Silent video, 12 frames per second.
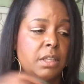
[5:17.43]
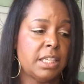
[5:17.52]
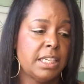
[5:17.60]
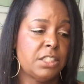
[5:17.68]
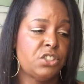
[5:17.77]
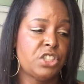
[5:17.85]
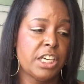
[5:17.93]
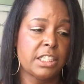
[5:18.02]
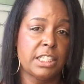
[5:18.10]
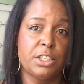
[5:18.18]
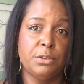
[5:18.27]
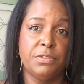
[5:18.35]
things
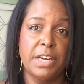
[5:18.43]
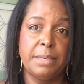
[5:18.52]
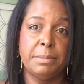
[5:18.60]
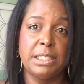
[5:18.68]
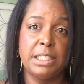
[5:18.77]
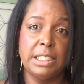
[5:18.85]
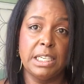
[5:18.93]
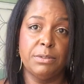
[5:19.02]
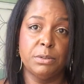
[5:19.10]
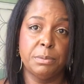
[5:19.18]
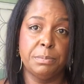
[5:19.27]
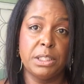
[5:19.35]
checked, like your vitamin D
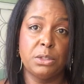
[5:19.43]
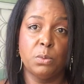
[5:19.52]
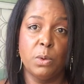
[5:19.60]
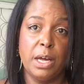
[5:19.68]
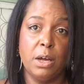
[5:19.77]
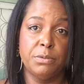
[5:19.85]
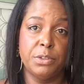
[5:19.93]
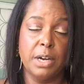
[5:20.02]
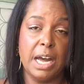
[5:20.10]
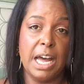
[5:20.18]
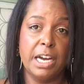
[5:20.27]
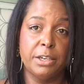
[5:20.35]
level, your B12,
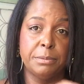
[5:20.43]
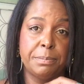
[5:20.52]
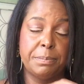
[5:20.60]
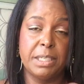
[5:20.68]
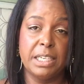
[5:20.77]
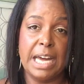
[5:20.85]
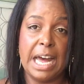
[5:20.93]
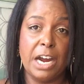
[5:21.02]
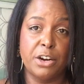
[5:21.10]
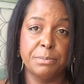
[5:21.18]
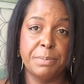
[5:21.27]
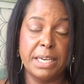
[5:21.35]
your iron, get an
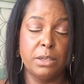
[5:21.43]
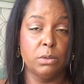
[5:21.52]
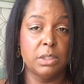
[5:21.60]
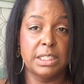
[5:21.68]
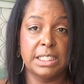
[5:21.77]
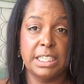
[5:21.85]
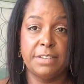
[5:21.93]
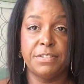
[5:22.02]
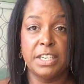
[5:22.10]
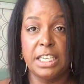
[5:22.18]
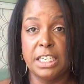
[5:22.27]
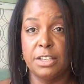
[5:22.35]
iron panel to see if
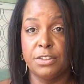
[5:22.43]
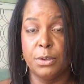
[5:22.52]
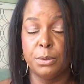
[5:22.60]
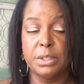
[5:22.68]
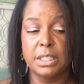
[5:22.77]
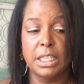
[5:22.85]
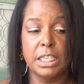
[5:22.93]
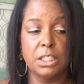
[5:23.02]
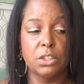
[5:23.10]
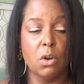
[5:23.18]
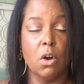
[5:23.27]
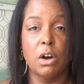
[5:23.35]
any of those
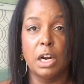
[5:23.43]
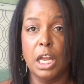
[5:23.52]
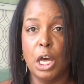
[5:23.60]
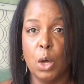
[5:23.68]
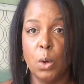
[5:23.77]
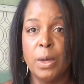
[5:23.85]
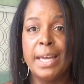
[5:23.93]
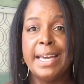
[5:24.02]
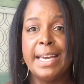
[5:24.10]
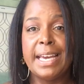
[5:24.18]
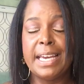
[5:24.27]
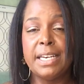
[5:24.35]
things are low.
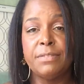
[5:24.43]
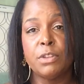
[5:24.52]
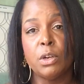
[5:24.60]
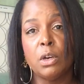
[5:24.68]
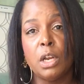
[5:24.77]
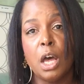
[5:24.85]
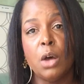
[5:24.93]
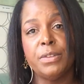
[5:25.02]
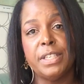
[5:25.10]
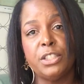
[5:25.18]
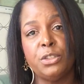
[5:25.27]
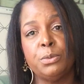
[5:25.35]
And if they're low,
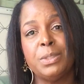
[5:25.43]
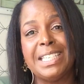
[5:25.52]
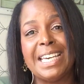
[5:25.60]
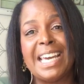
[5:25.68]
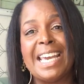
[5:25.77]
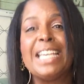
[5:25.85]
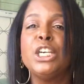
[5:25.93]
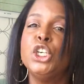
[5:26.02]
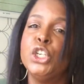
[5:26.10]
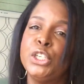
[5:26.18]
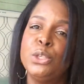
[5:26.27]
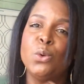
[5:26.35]
then you get a
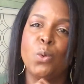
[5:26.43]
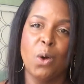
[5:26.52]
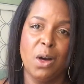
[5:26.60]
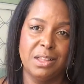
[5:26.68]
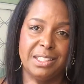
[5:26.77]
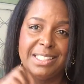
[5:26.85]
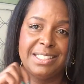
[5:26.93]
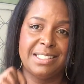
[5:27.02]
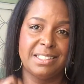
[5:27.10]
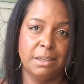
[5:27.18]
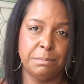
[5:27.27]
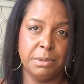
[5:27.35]
good quality
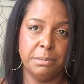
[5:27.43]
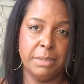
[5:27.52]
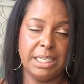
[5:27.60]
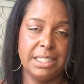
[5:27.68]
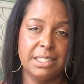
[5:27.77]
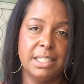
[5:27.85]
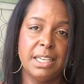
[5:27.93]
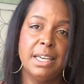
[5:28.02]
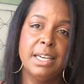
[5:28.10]
supplement